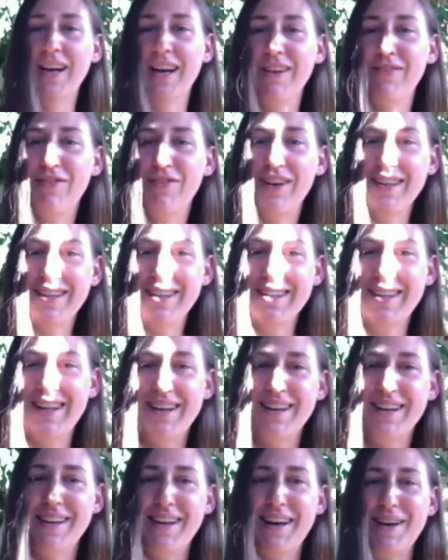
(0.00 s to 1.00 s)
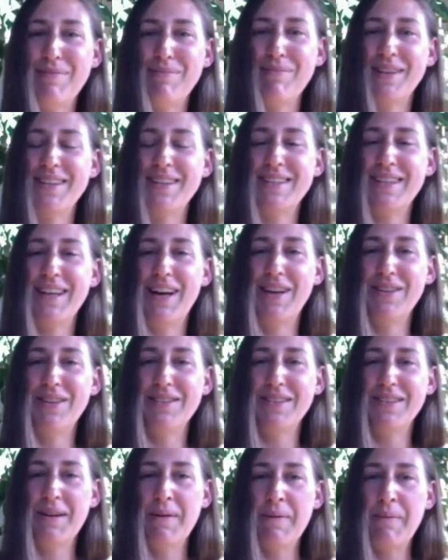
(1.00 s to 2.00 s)
finding that alignment, and
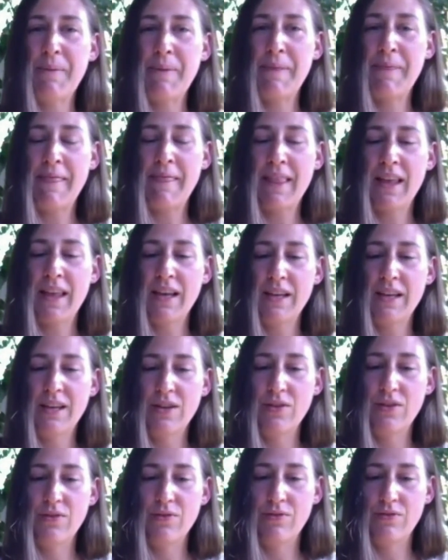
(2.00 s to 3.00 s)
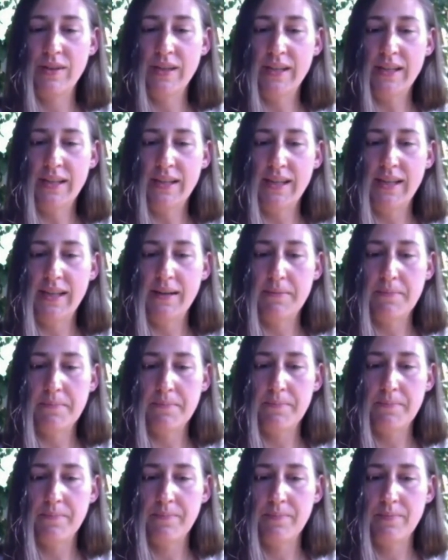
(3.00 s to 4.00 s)
really
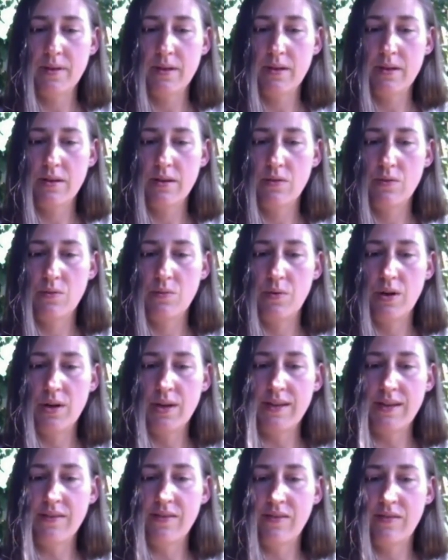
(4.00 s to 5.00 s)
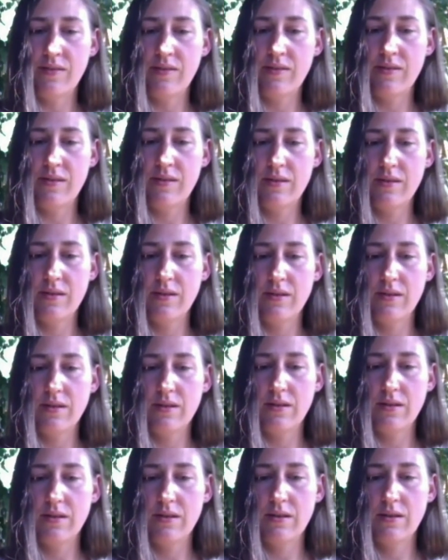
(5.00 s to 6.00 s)
what is
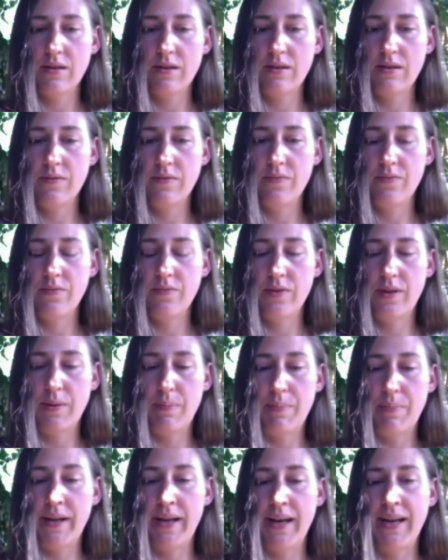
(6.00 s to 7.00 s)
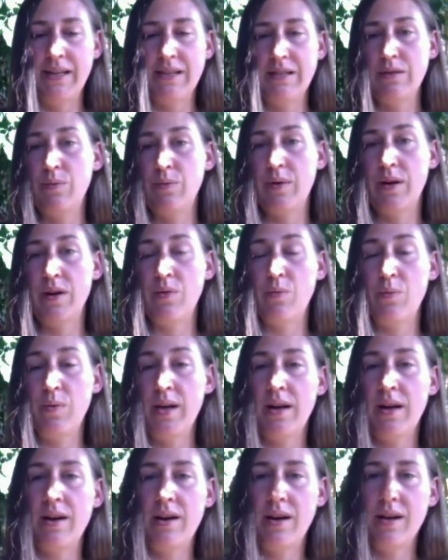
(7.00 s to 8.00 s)
the place where
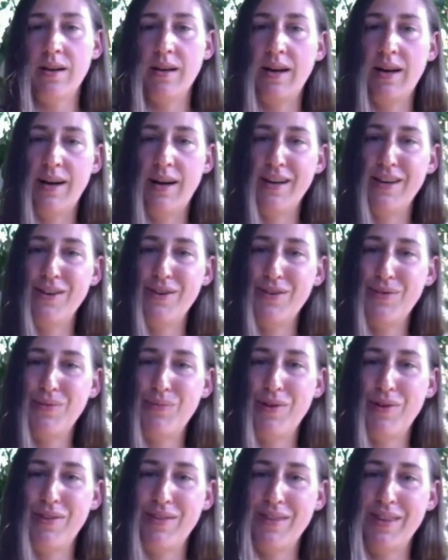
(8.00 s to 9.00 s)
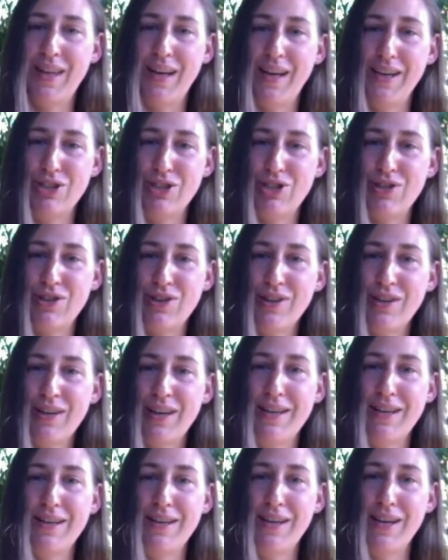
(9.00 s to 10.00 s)
we are aligned with nature
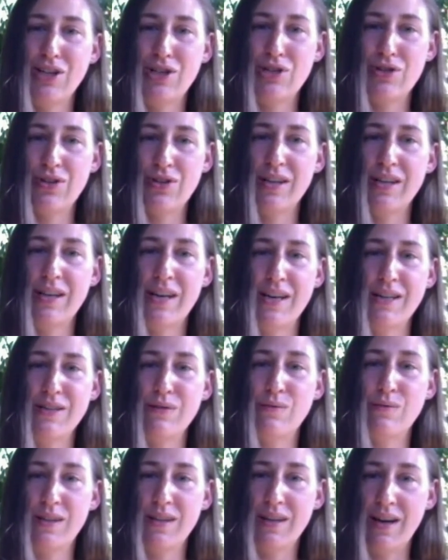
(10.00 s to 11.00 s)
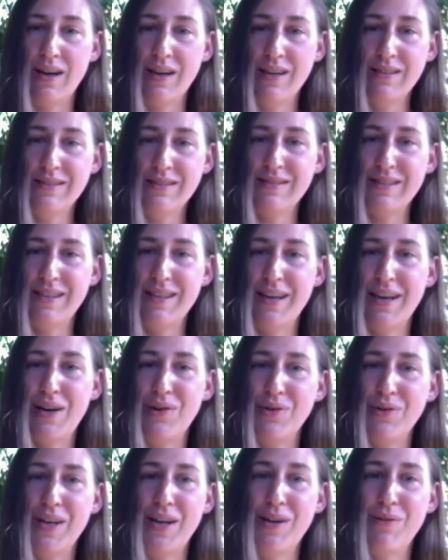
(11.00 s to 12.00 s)
and nature aligns with us, and
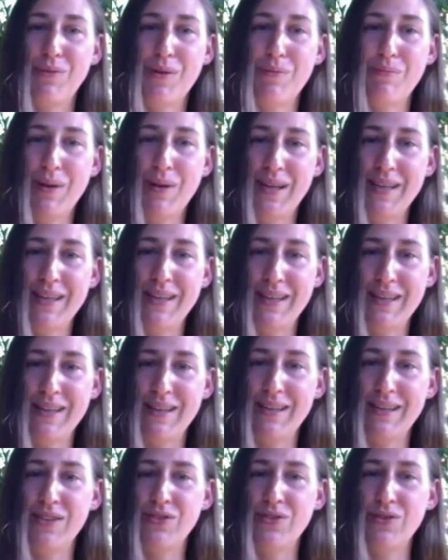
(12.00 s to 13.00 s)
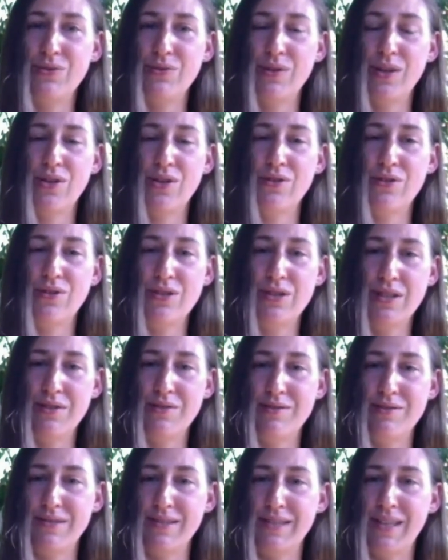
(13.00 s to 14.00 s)
how can we make it into a
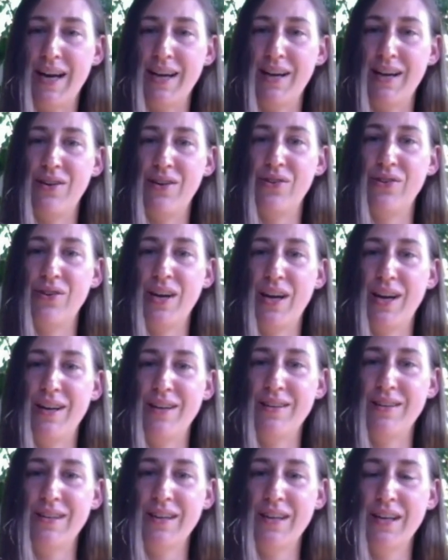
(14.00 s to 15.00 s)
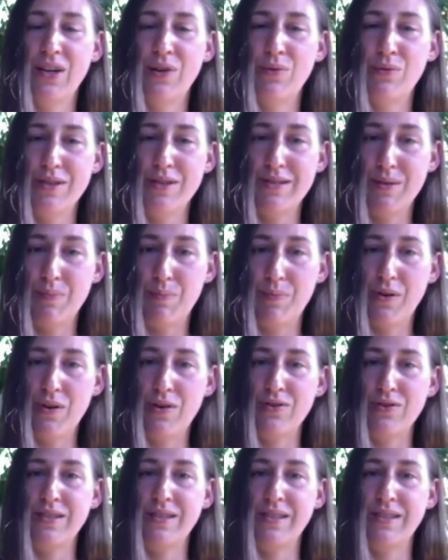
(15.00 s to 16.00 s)
continuous dialogue and
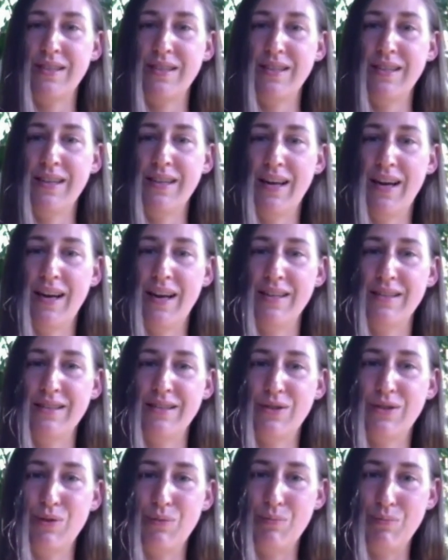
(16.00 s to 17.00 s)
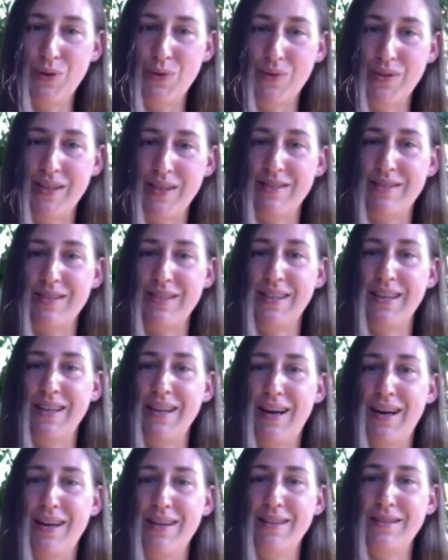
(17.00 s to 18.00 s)
reciprocity and community
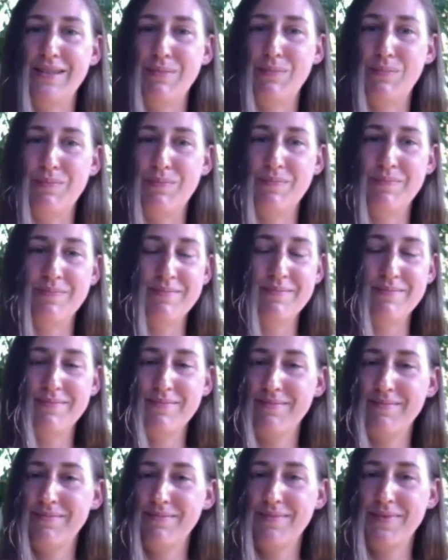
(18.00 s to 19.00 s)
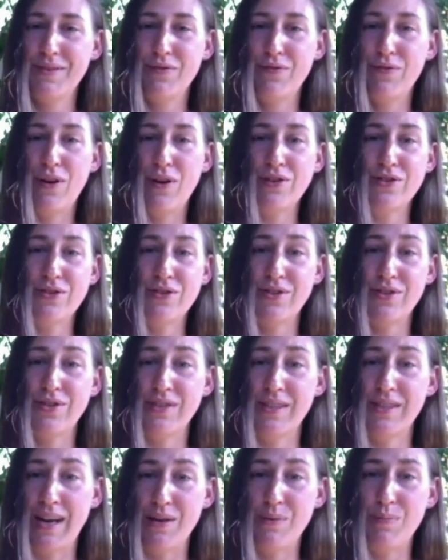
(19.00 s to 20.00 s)
and foster
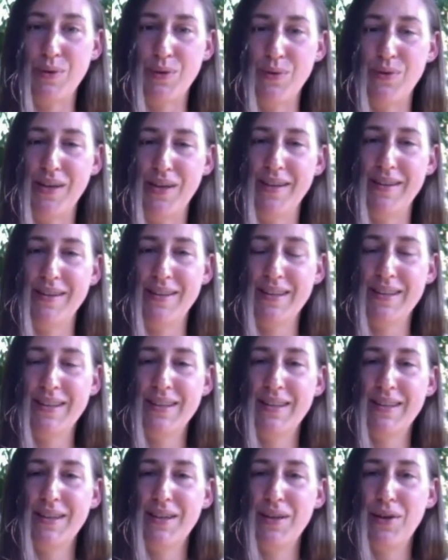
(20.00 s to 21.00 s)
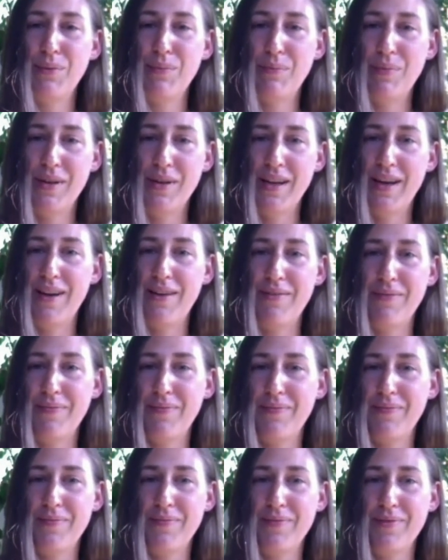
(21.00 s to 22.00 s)
that beauty. Yeah,
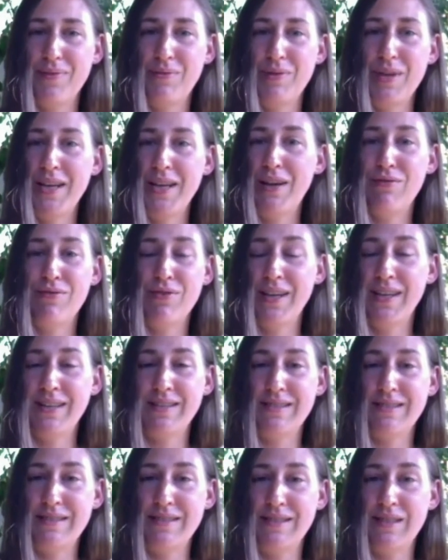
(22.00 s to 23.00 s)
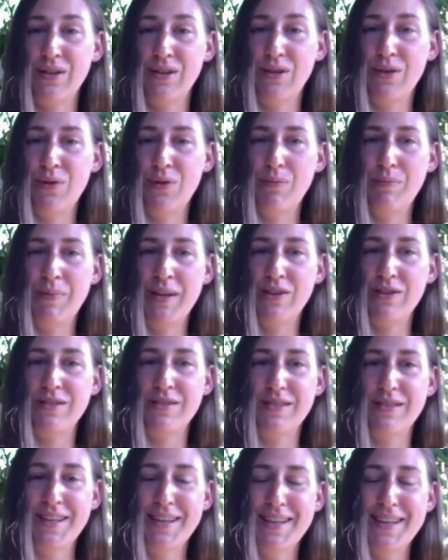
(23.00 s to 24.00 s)
we never exist alone,
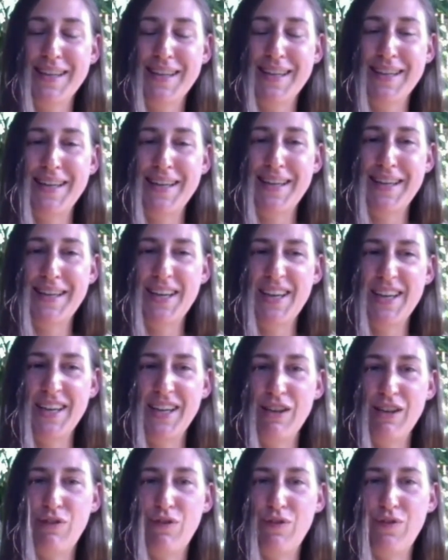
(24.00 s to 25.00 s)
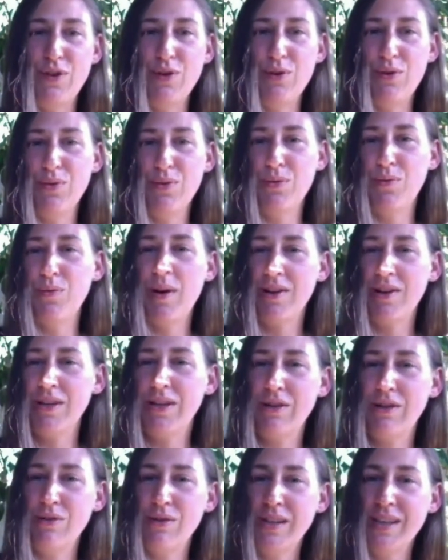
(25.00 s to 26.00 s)
because if you
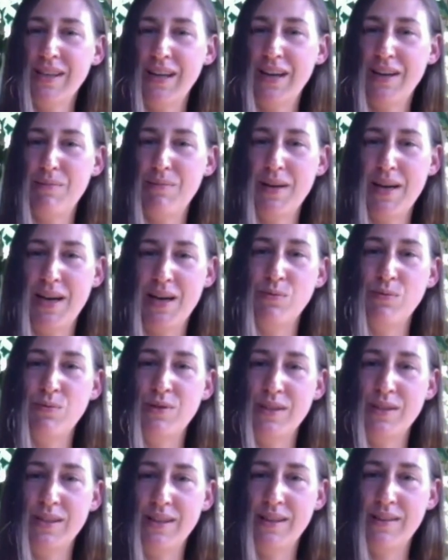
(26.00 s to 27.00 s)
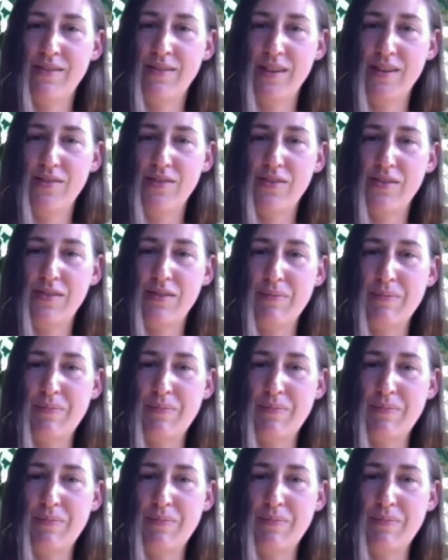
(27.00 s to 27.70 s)
weren't looking at me, I wouldn't exist